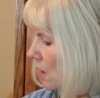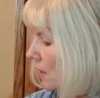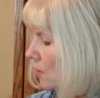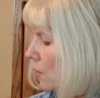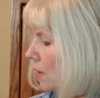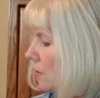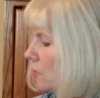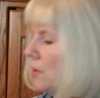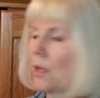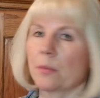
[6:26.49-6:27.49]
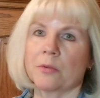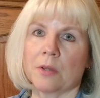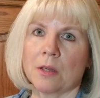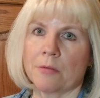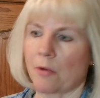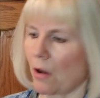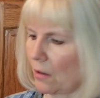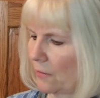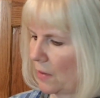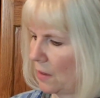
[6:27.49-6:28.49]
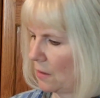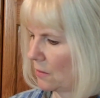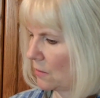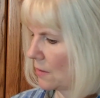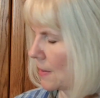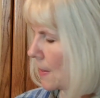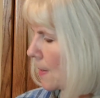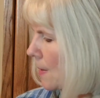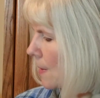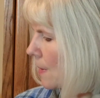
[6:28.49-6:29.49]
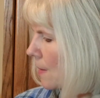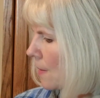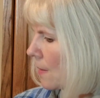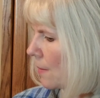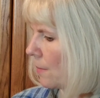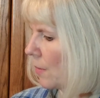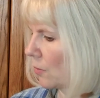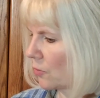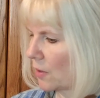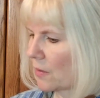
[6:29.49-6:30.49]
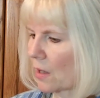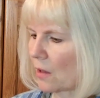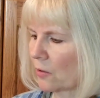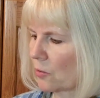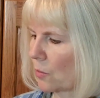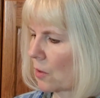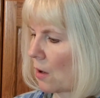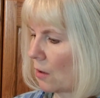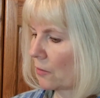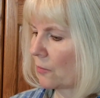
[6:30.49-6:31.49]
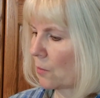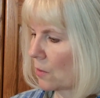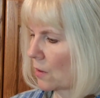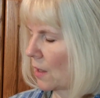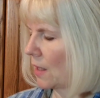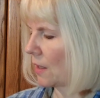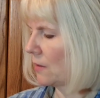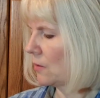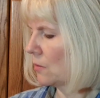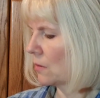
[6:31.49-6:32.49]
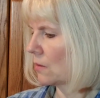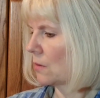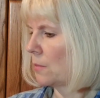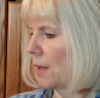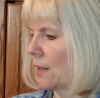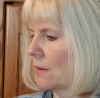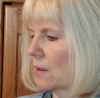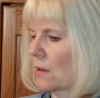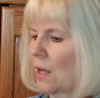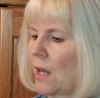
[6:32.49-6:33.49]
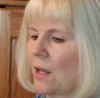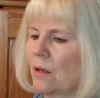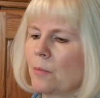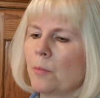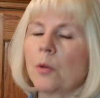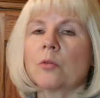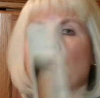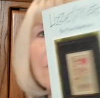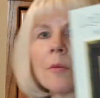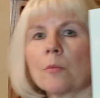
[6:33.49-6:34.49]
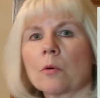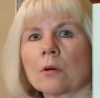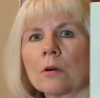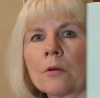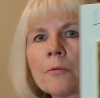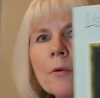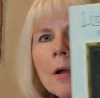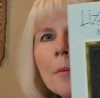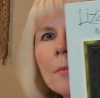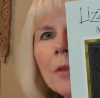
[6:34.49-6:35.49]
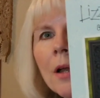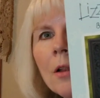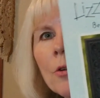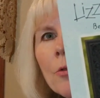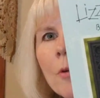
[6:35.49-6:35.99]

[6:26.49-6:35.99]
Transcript: know I used DMC for all of these. Mostly the colors that were called for, and I did make and most of them were from the colors